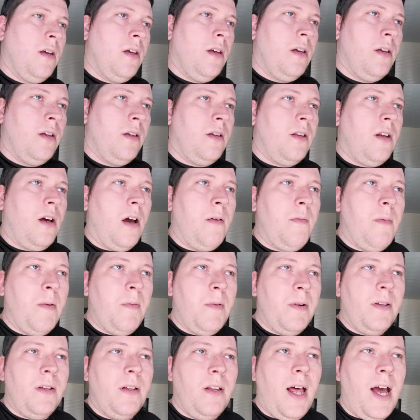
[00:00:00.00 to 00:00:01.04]
You know, I remember
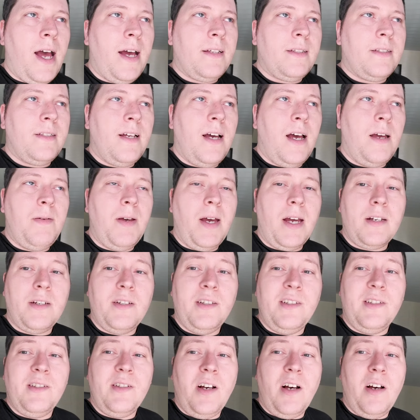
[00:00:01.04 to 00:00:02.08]
the last time I actually
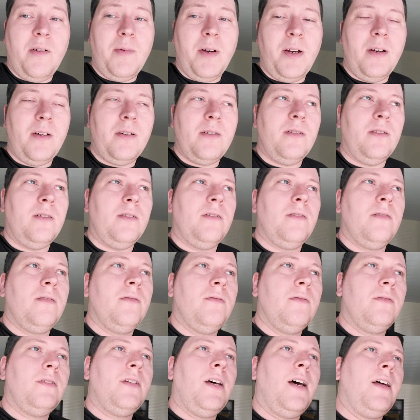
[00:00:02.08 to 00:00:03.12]
saw my uncle
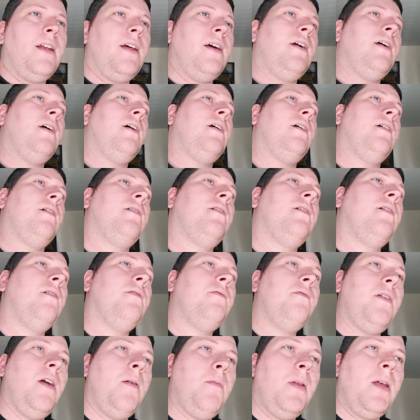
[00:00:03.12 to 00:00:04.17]
was at a
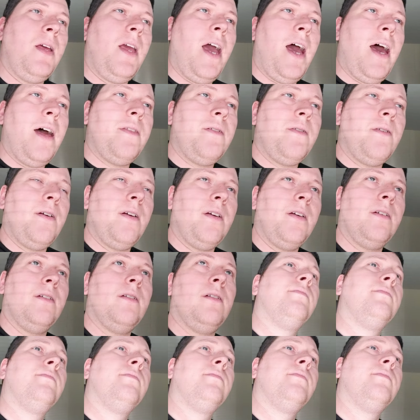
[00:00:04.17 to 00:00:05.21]
family gathering.
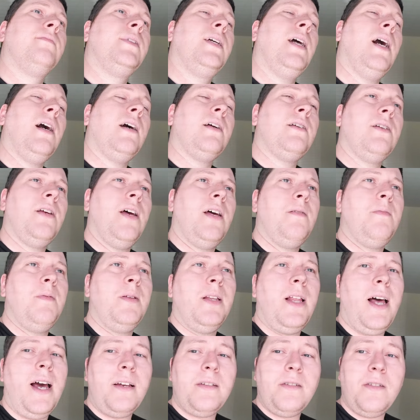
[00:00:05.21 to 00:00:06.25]
Gosh, it had to be
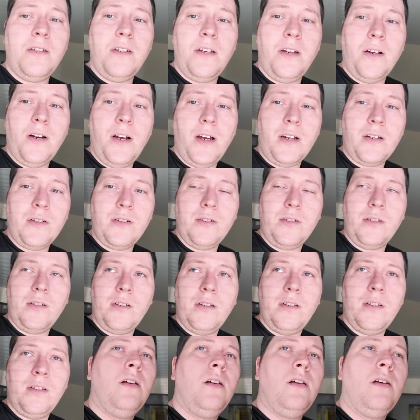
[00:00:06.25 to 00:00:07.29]
last year actually,
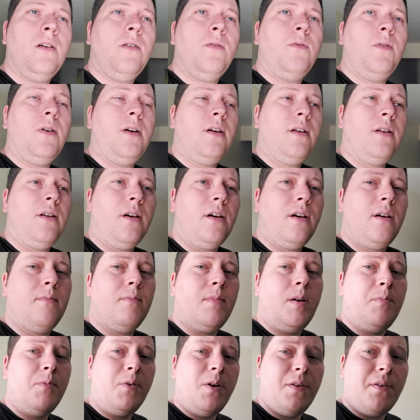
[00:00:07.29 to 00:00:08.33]
when my
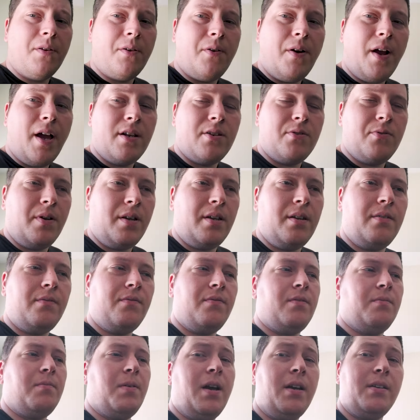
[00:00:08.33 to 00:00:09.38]
brother graduated
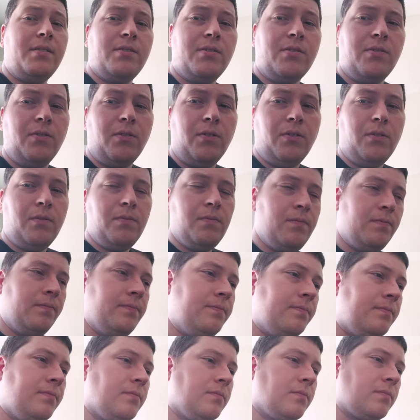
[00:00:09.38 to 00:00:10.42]
from high school,
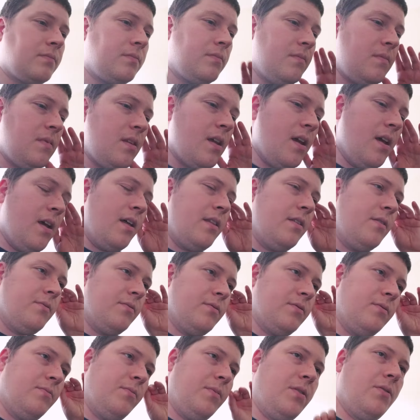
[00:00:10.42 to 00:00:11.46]
and
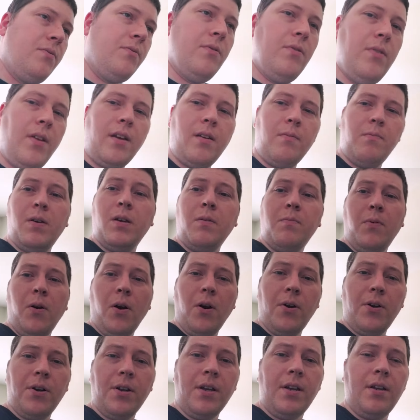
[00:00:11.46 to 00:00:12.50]
we threw like a big
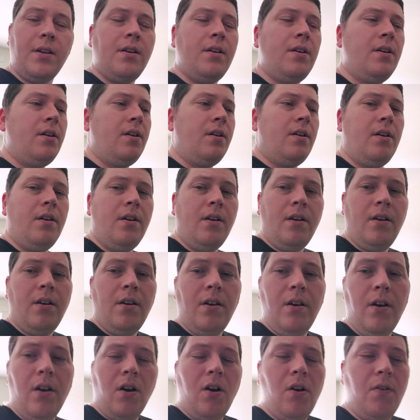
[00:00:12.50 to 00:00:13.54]
party
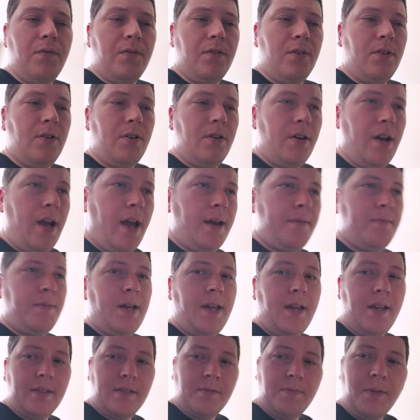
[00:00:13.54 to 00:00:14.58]
over at my
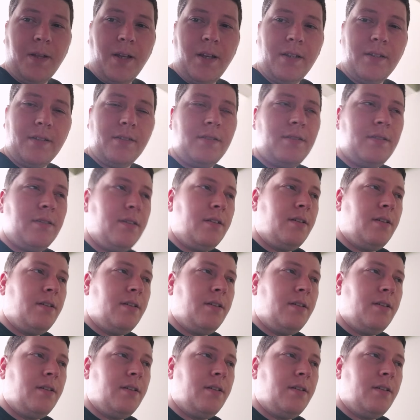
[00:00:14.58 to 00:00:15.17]
aunt's place.